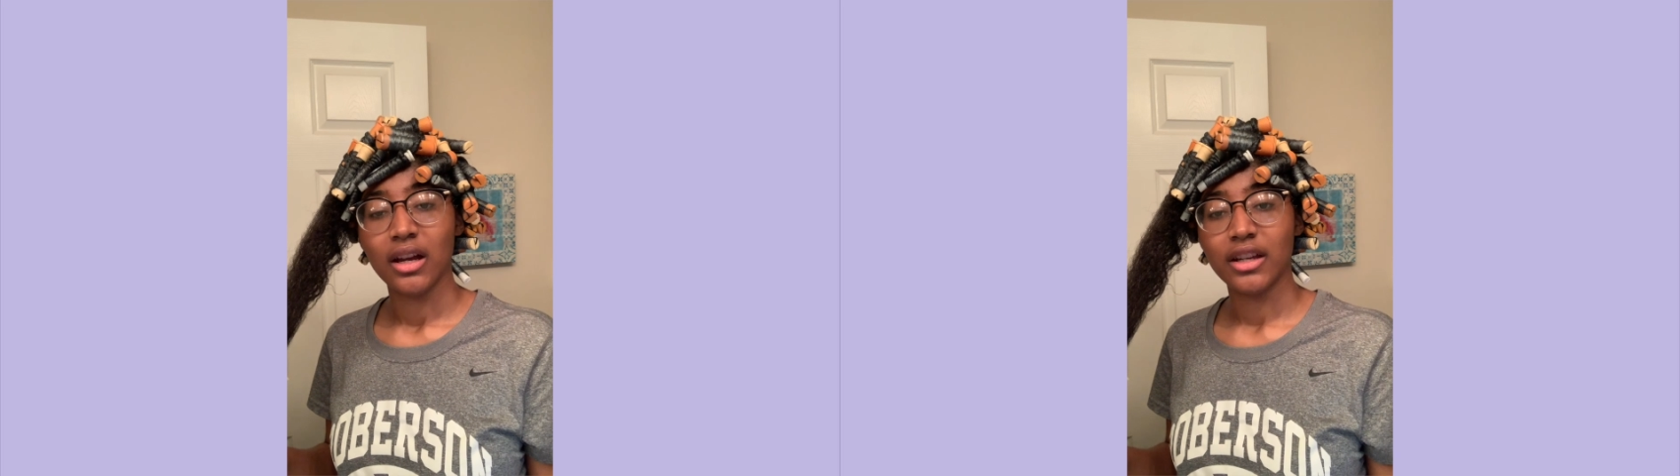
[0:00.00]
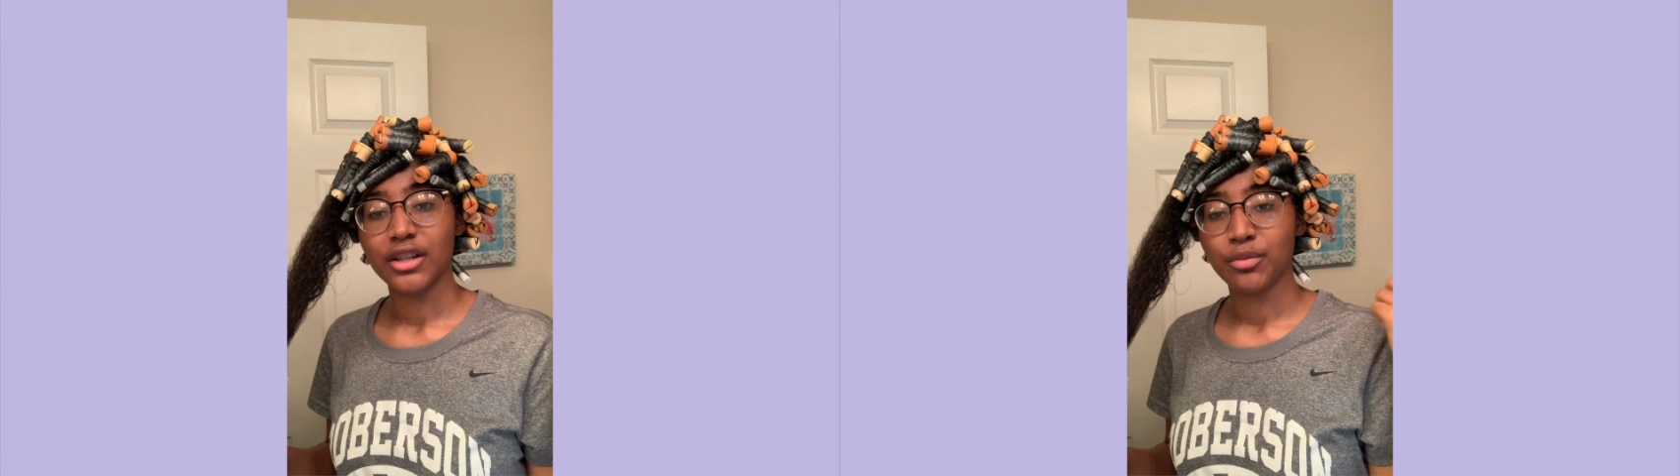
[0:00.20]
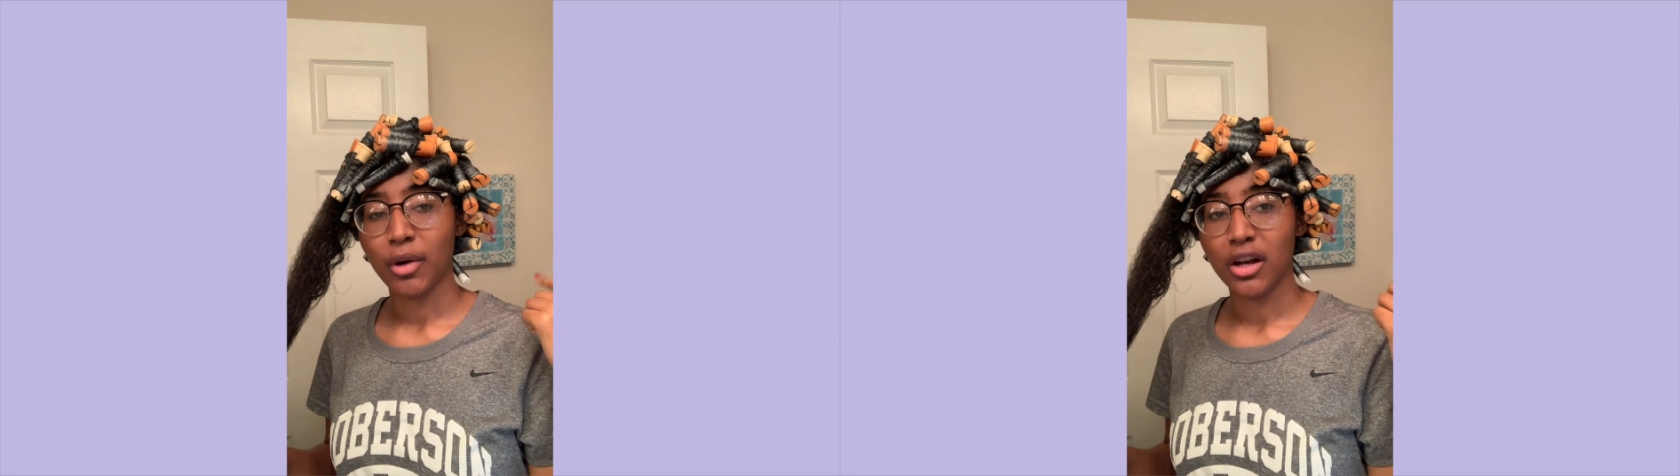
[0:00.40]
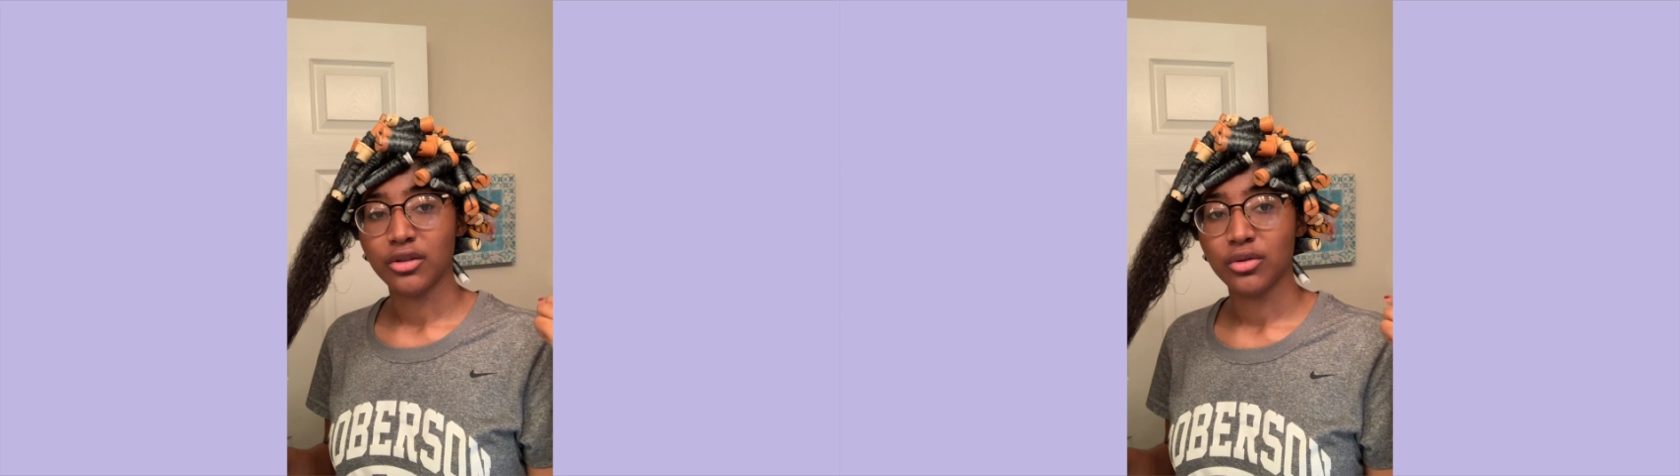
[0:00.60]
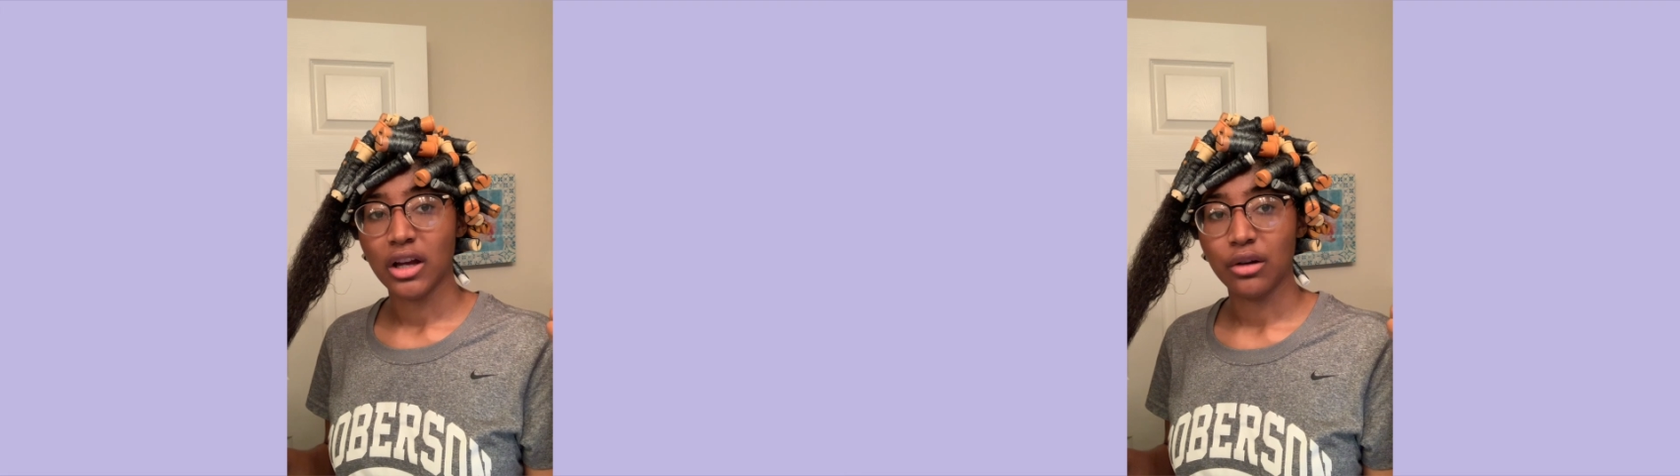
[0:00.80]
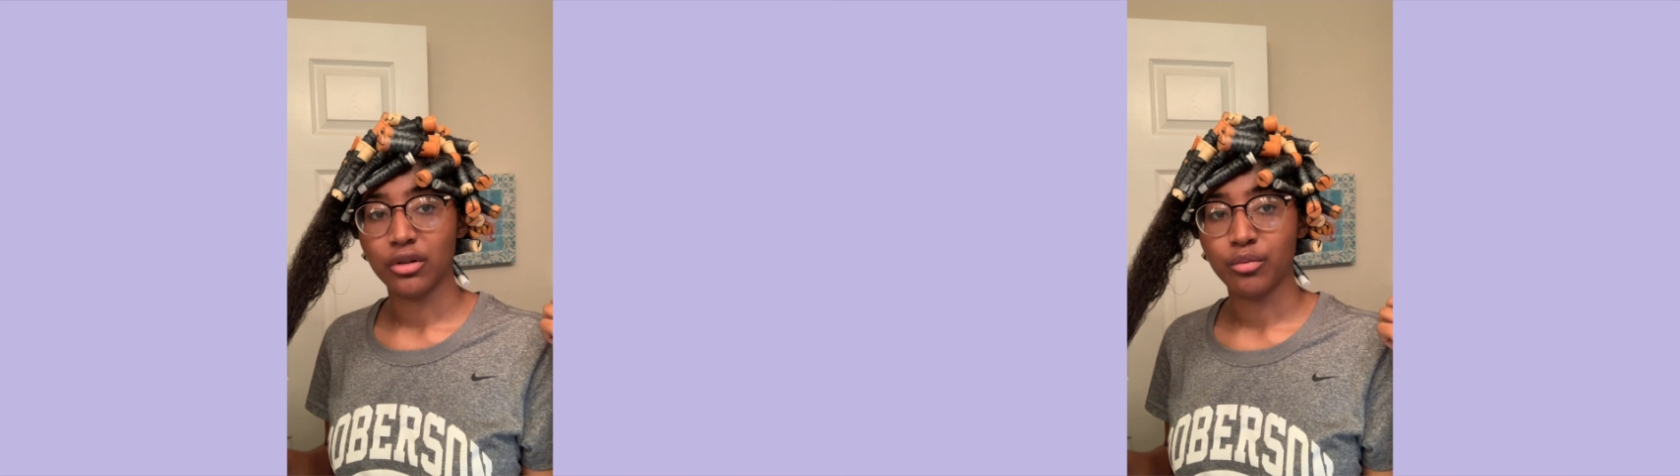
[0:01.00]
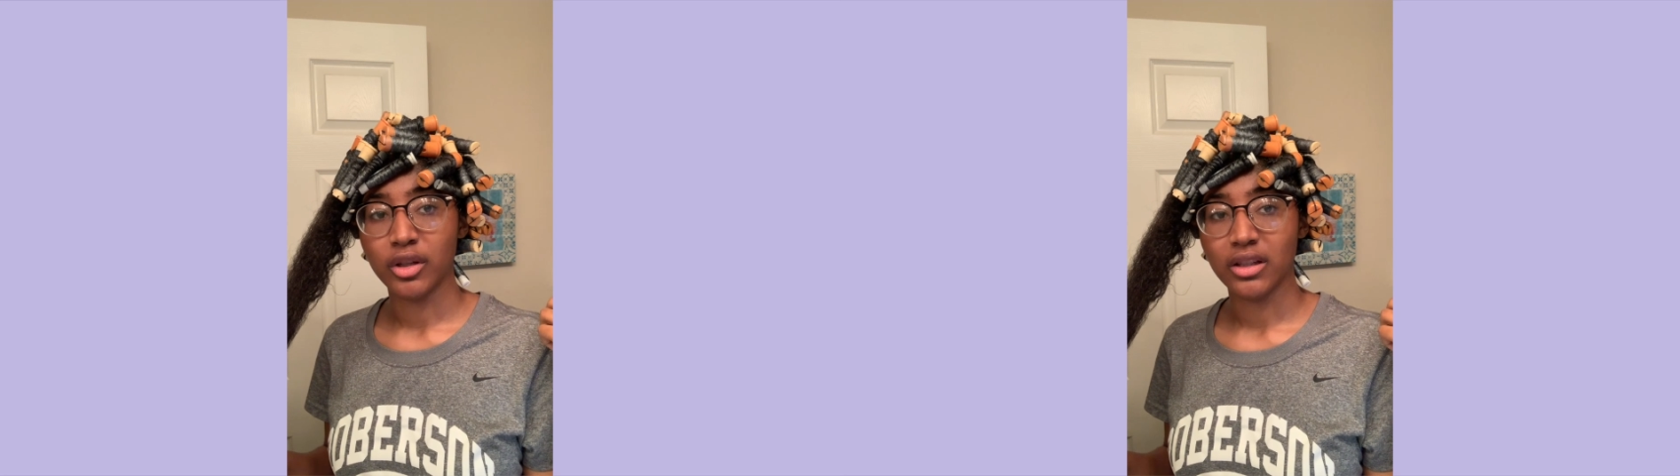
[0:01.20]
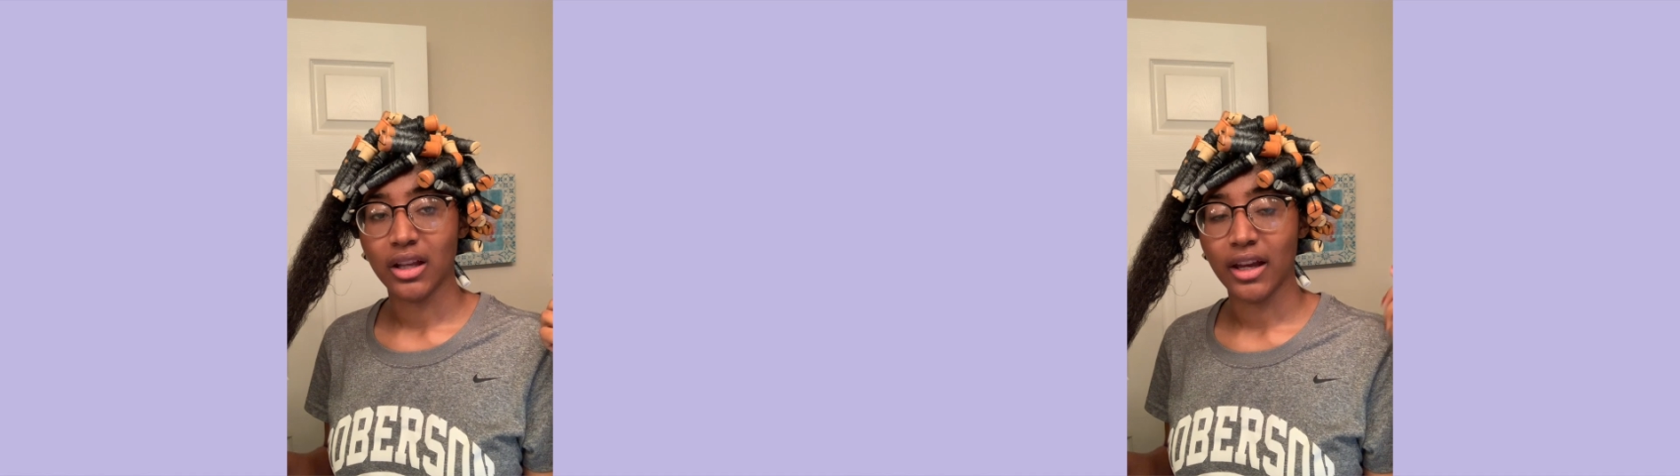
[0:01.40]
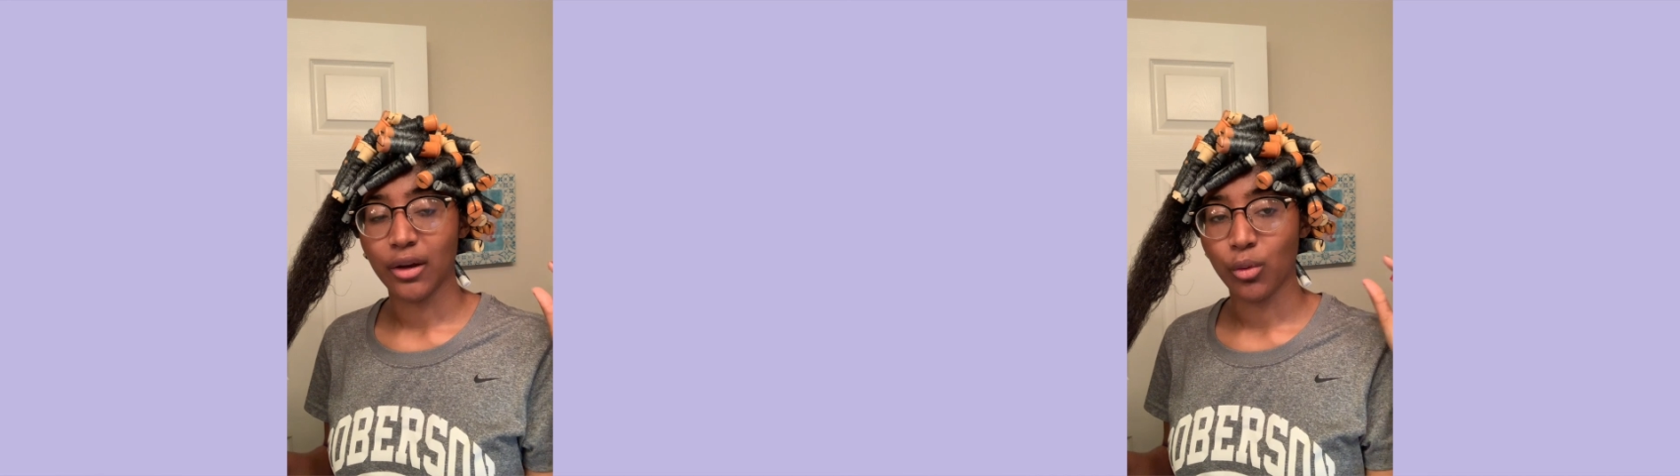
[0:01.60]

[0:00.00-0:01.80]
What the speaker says: each bantu knot would be like